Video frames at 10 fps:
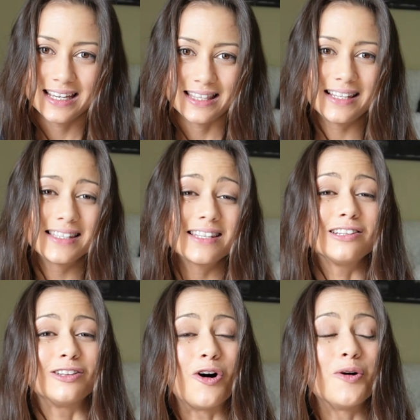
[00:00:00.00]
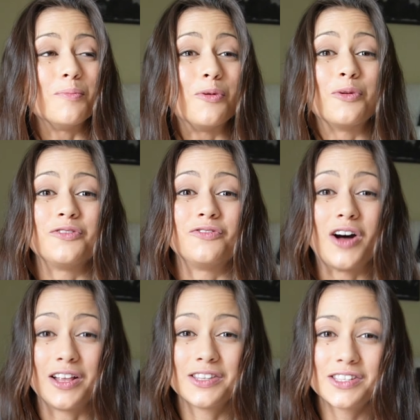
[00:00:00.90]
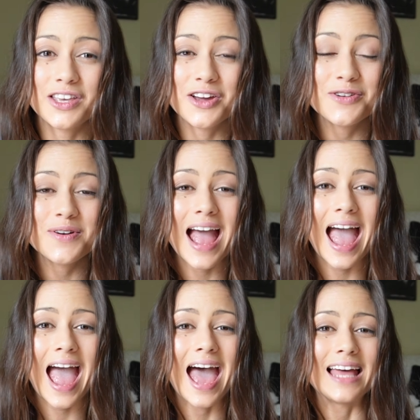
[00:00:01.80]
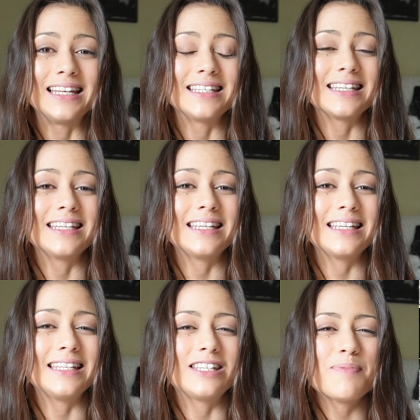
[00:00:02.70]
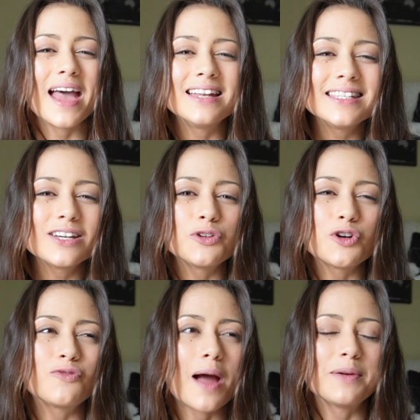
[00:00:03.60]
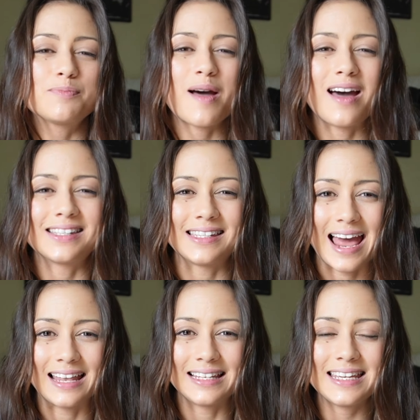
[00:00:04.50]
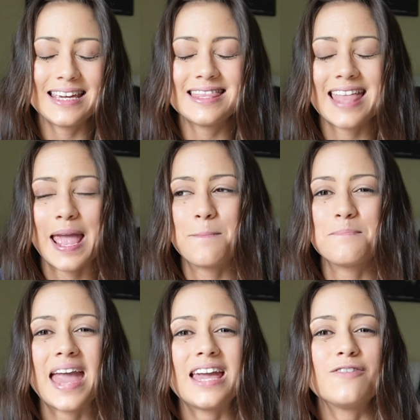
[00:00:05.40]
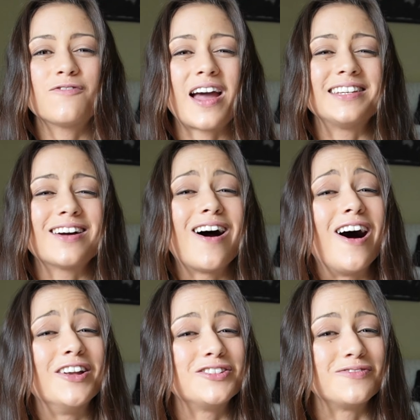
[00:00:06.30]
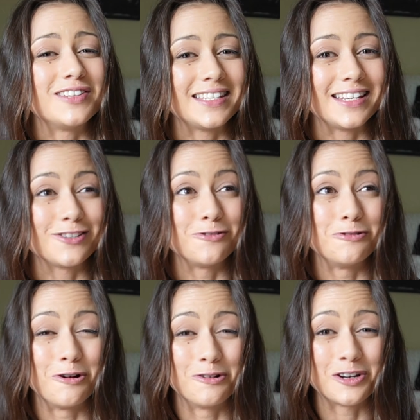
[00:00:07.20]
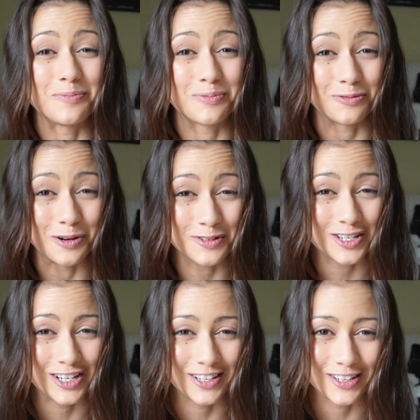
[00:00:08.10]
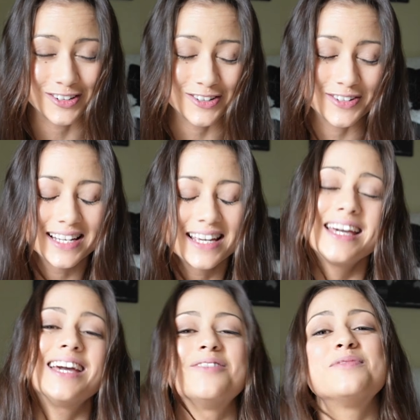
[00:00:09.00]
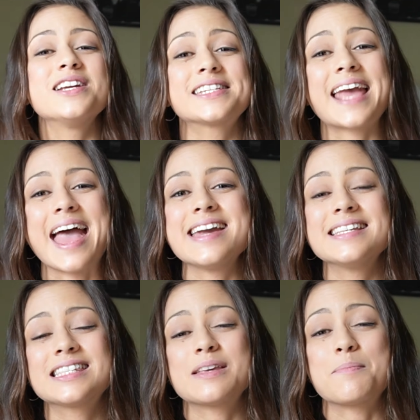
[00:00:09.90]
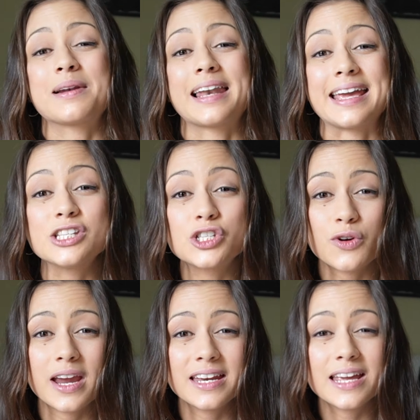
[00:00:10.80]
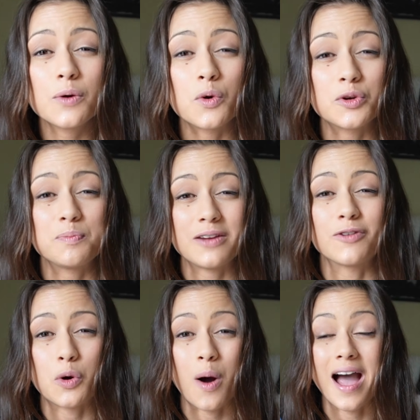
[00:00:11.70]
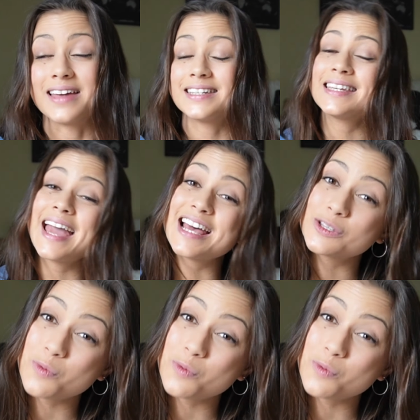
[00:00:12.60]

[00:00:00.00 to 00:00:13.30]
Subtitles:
This is a lot more advanced though, and depending on your rabbit's personality, they may find it hard to resist not approaching you. In which case, place training would be required. And guess